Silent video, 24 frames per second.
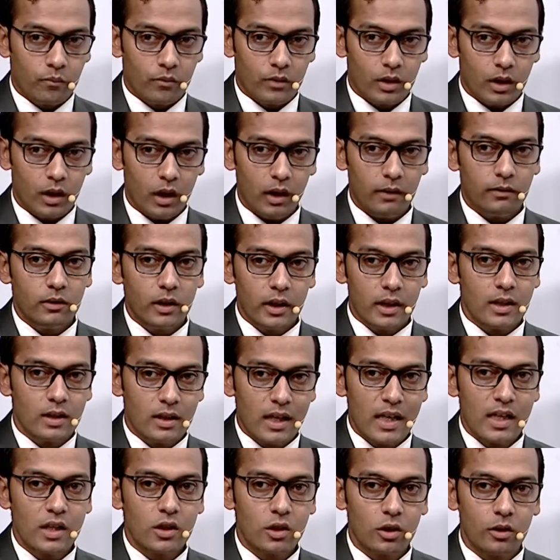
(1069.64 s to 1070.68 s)
If there is
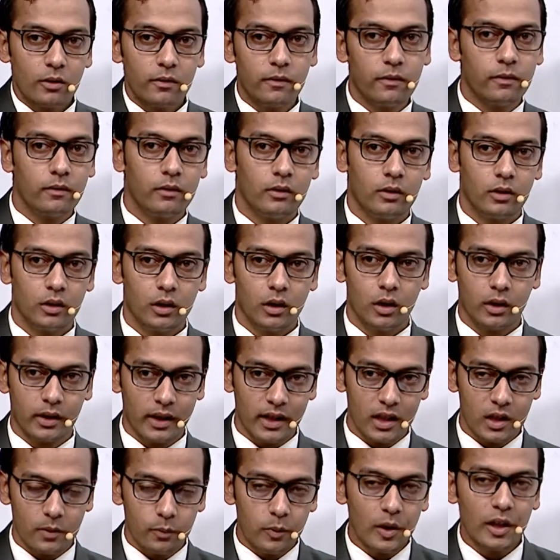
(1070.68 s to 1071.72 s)
chance of
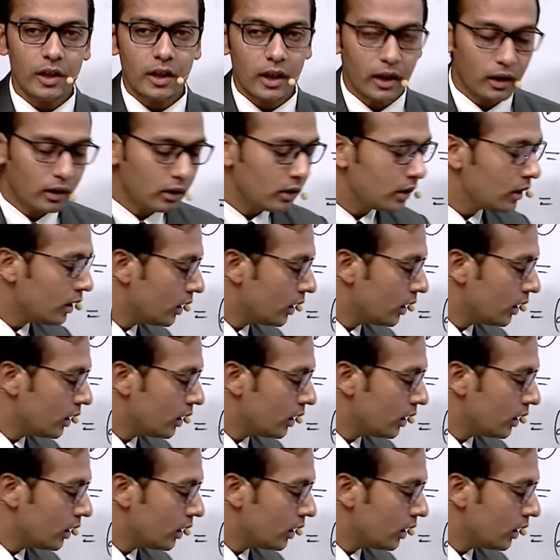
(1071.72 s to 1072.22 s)
splitting